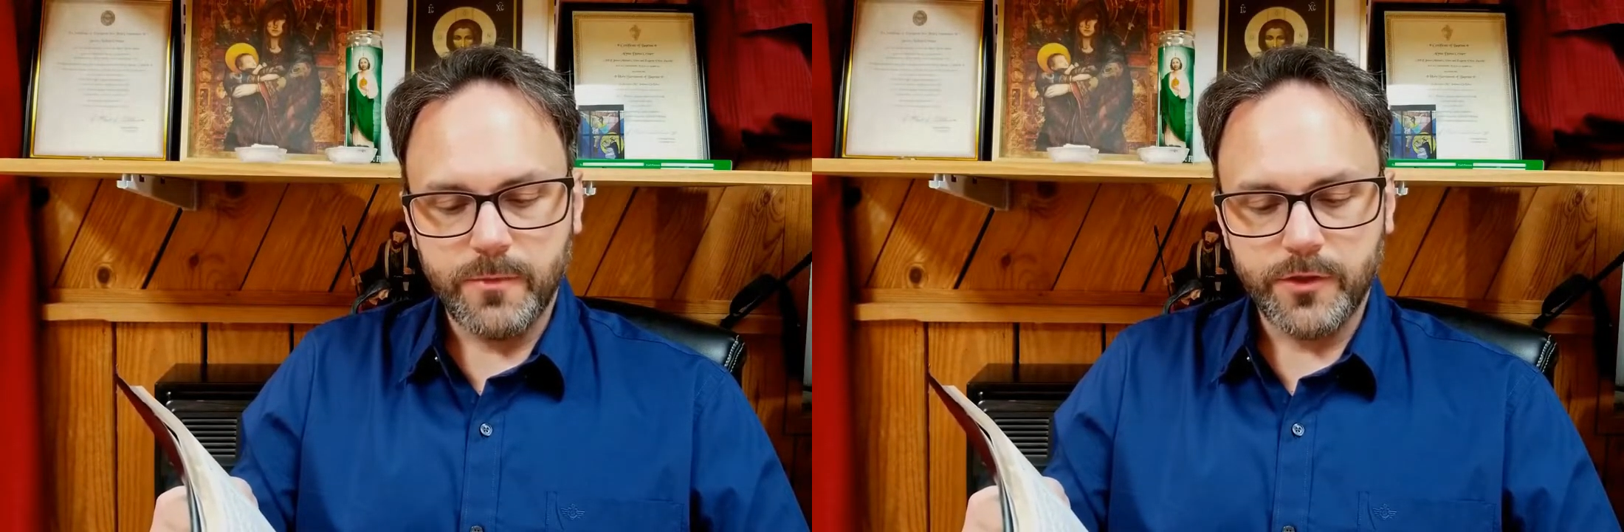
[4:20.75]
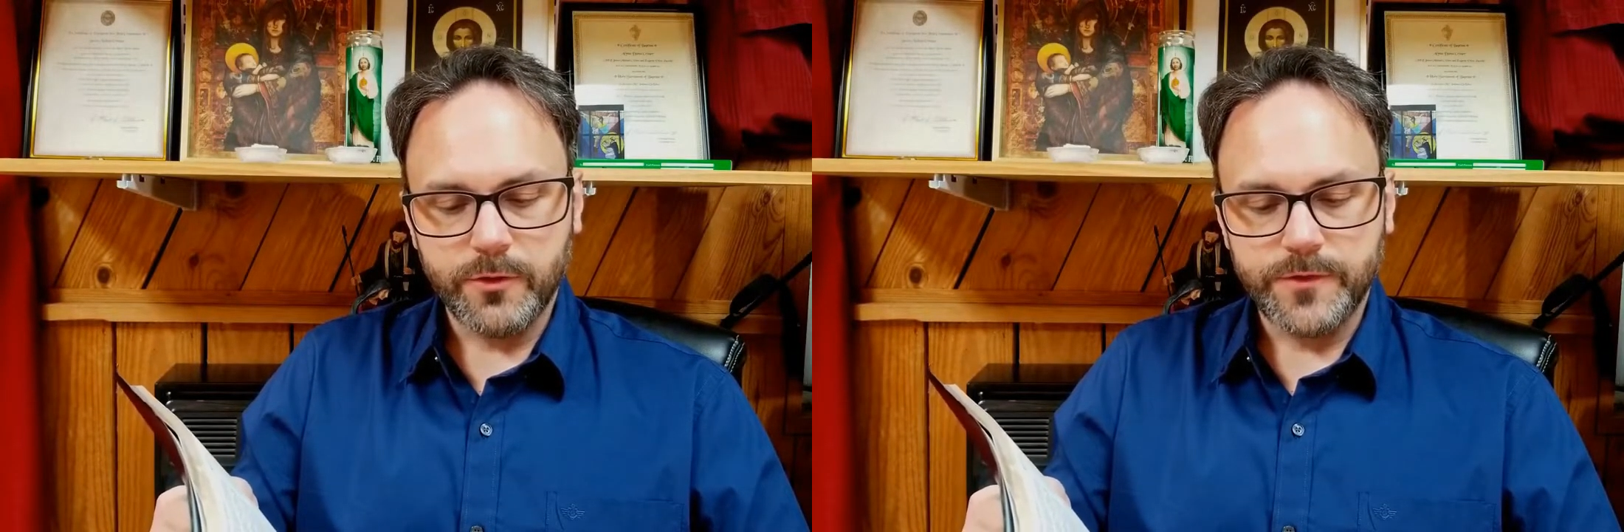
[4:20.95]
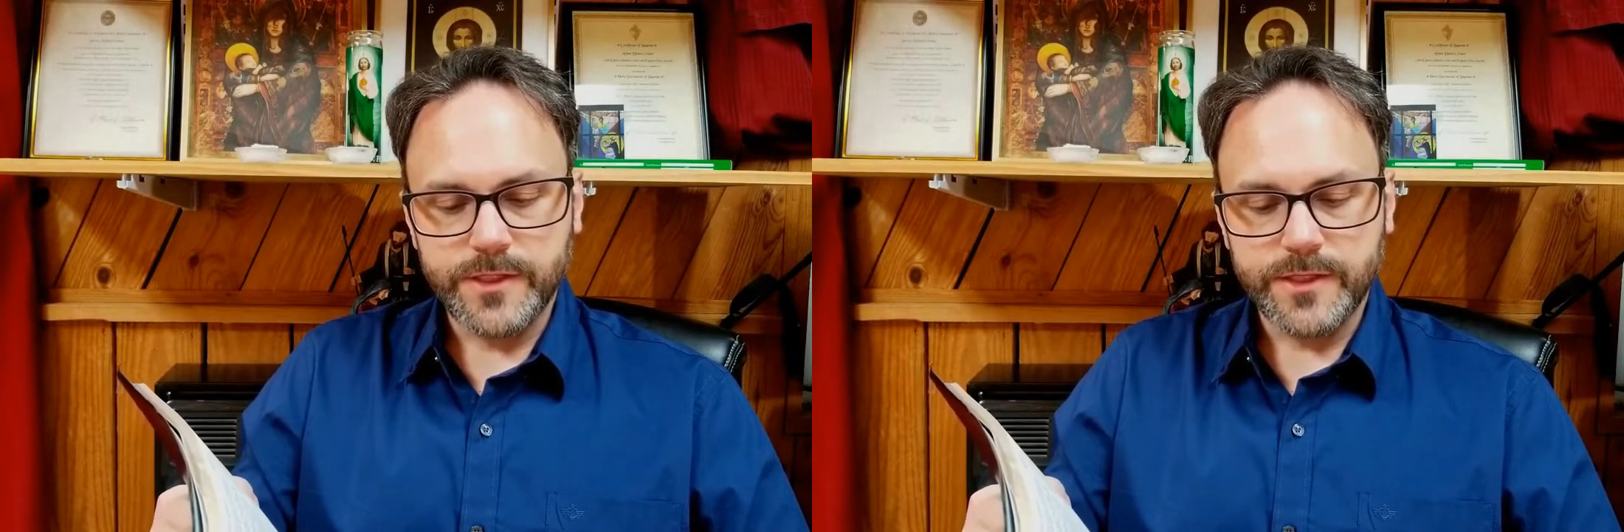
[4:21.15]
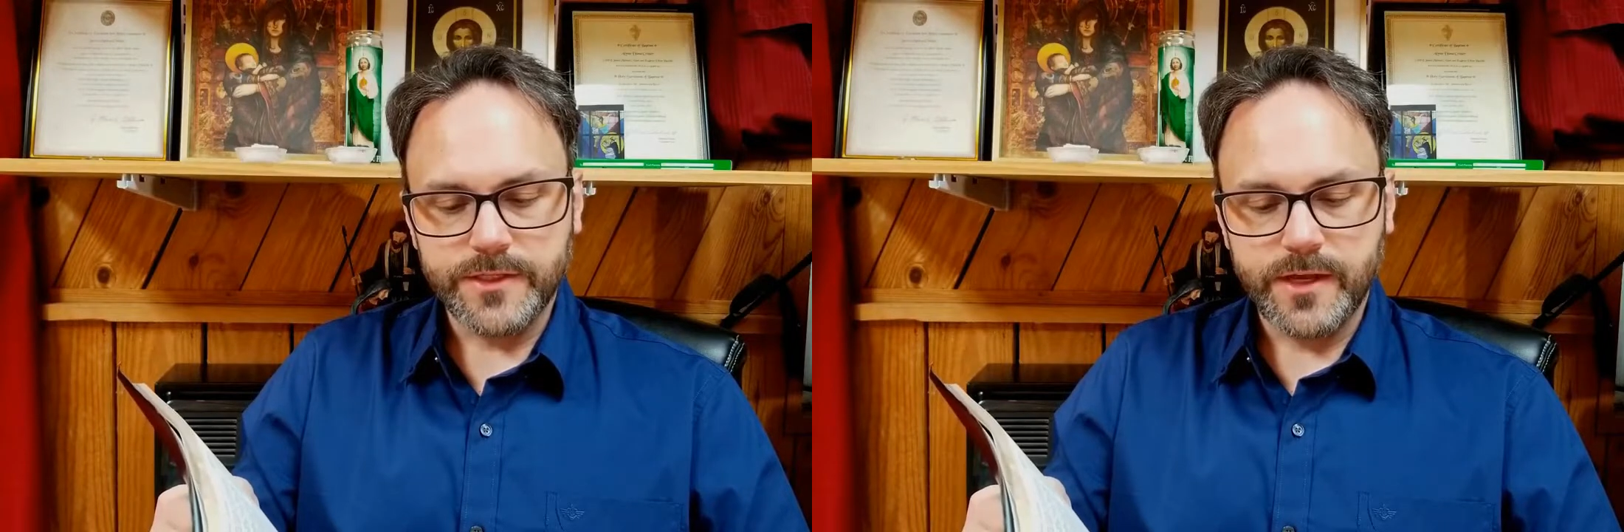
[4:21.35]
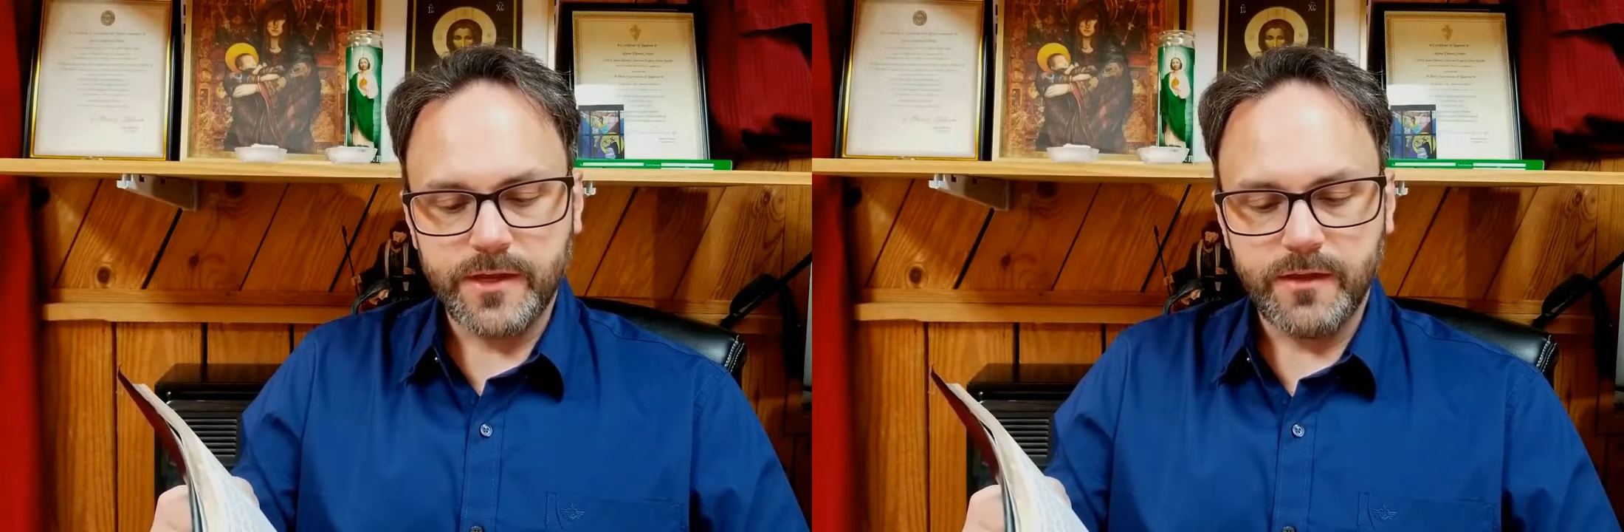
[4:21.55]
the mother of
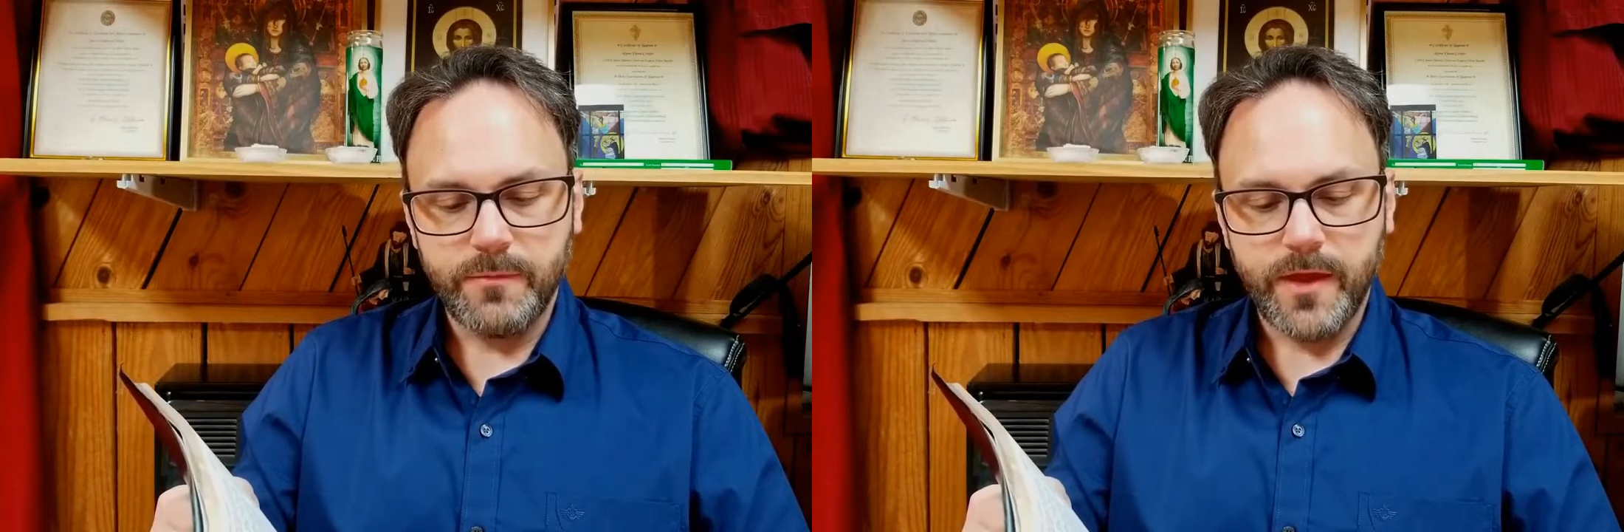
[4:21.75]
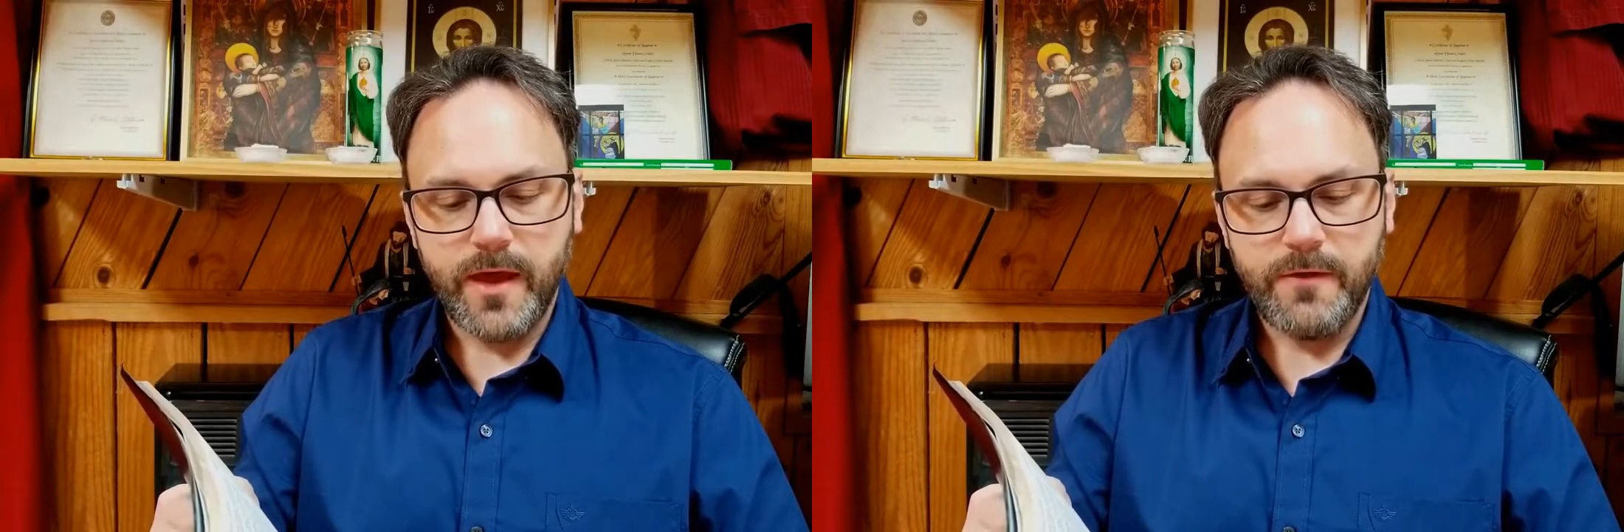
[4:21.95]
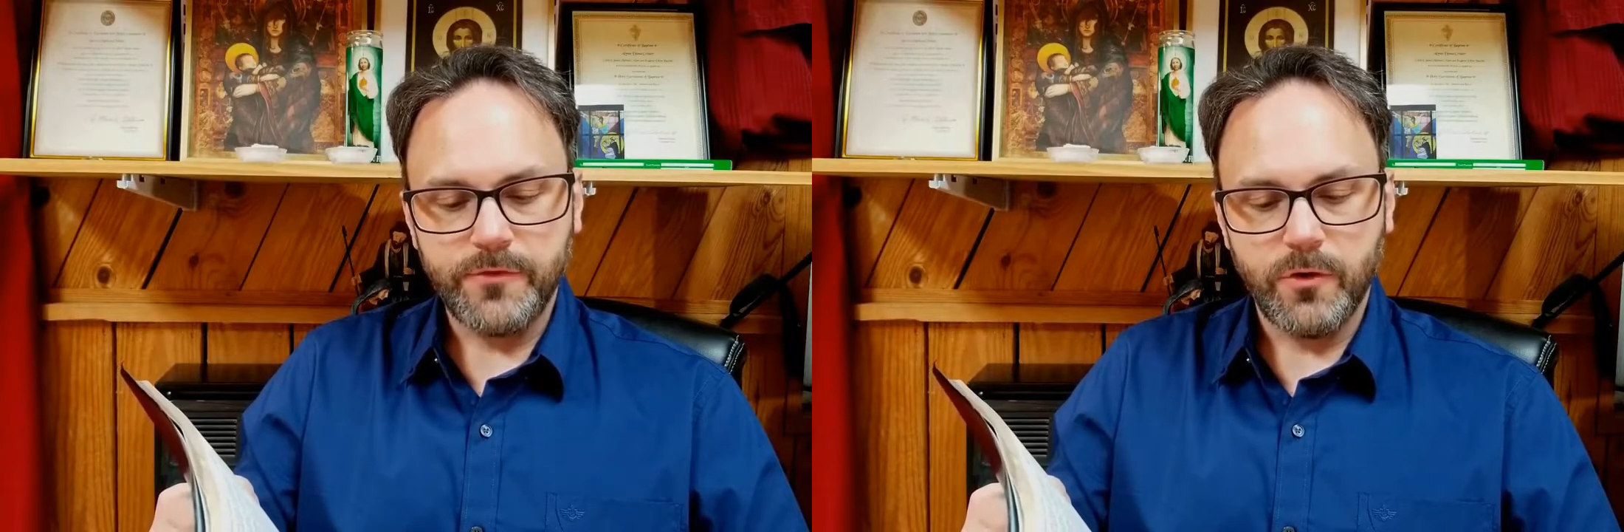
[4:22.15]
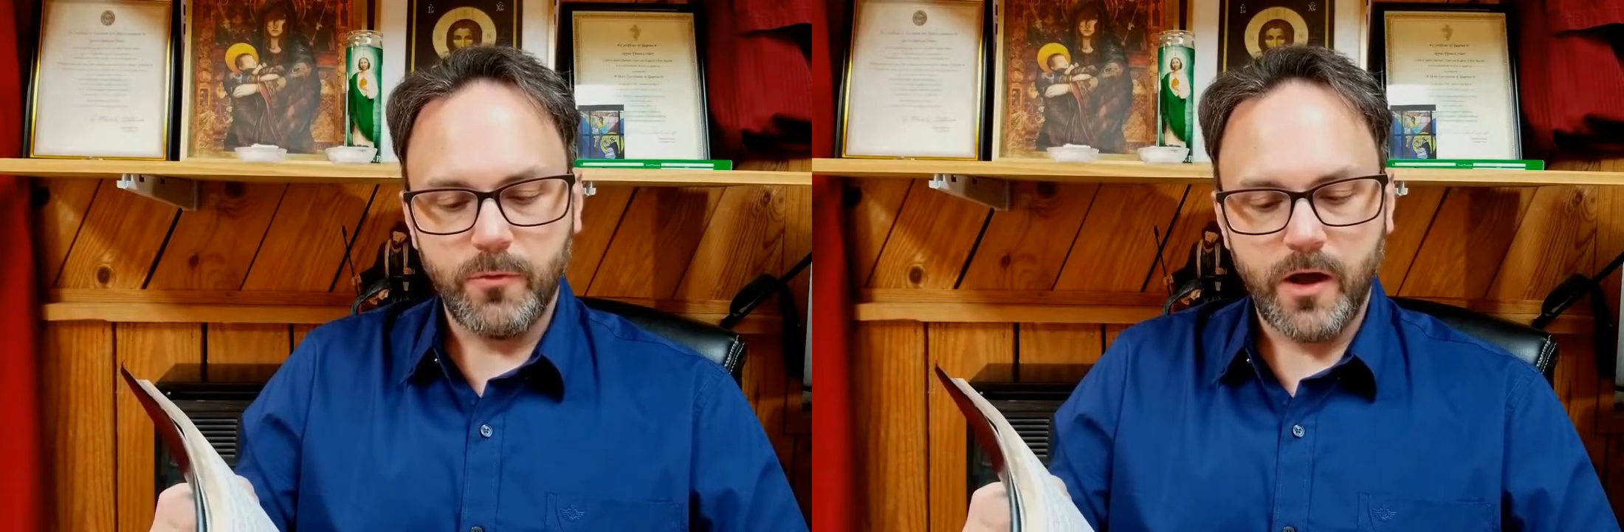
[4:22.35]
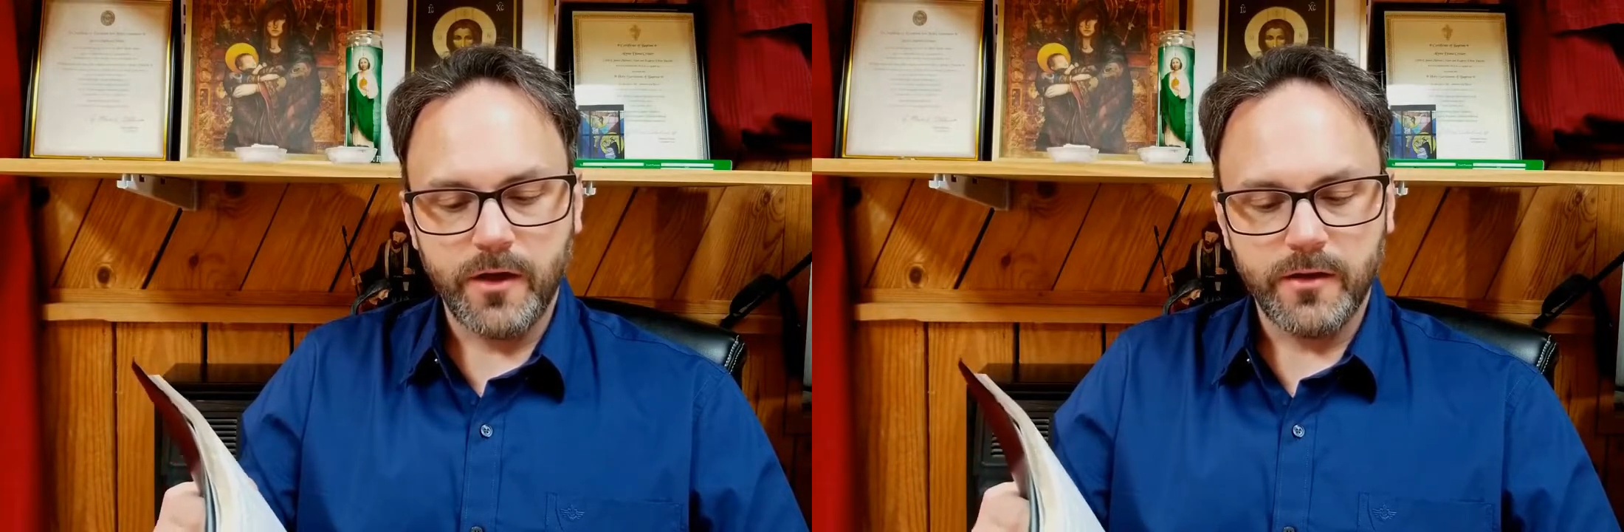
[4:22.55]
Jesus said to him, "They have
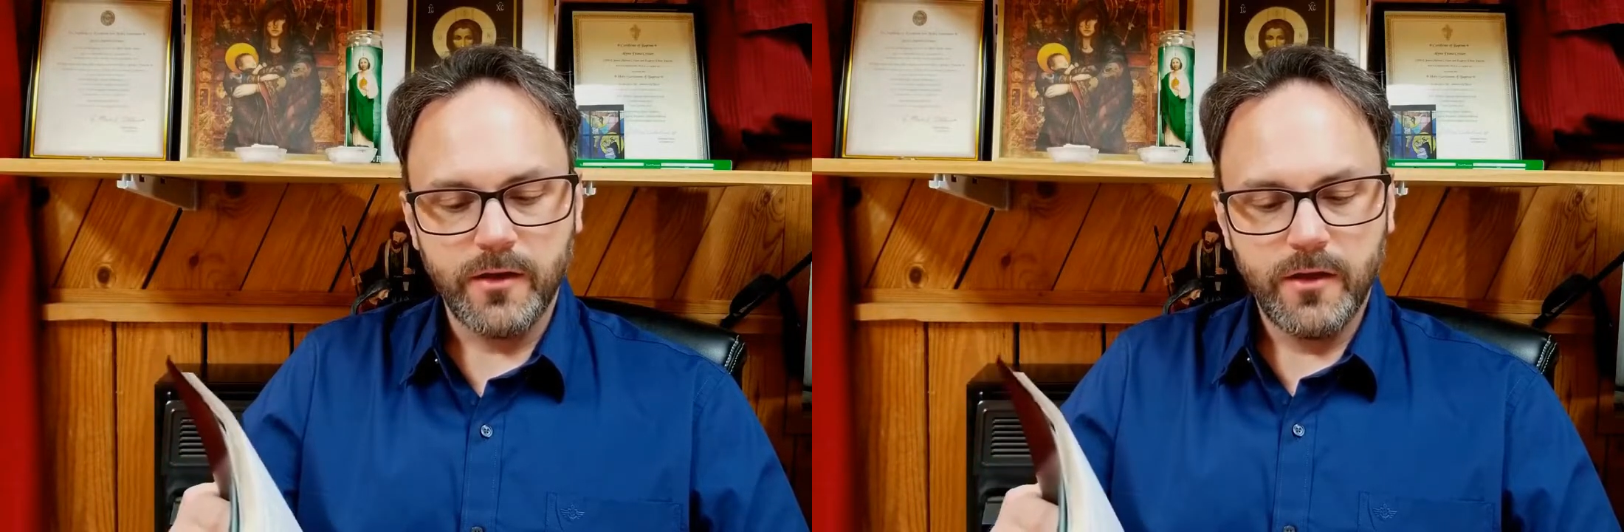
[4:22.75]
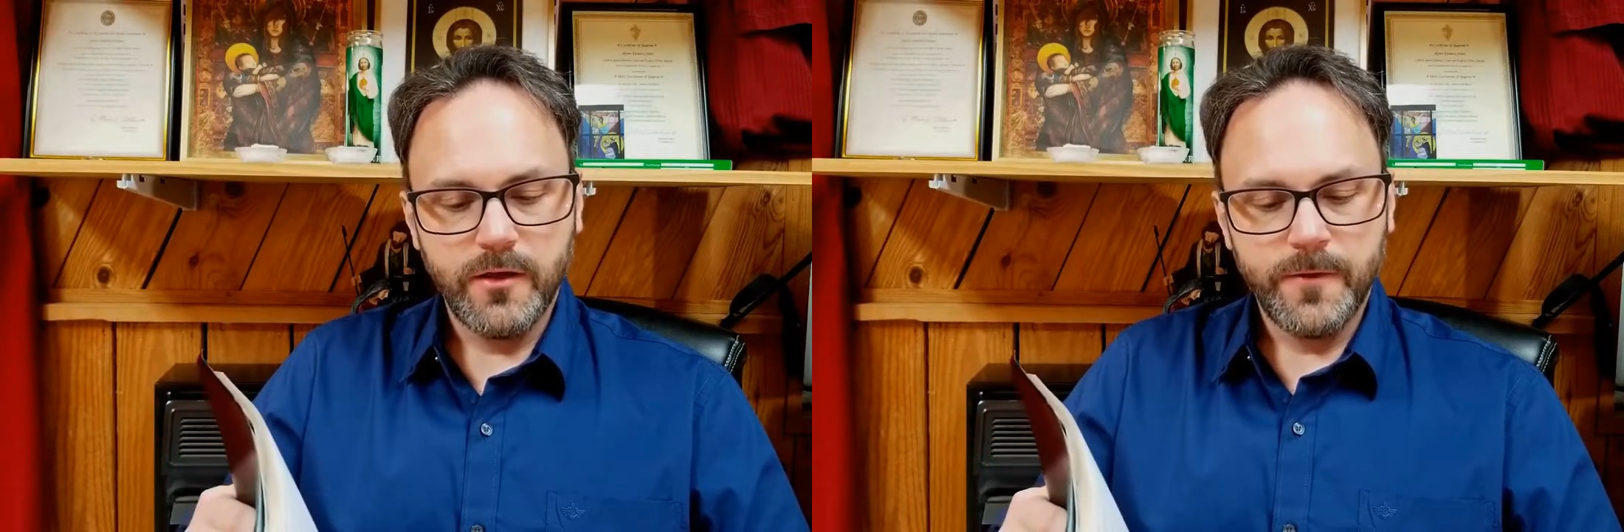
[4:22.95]
no wine."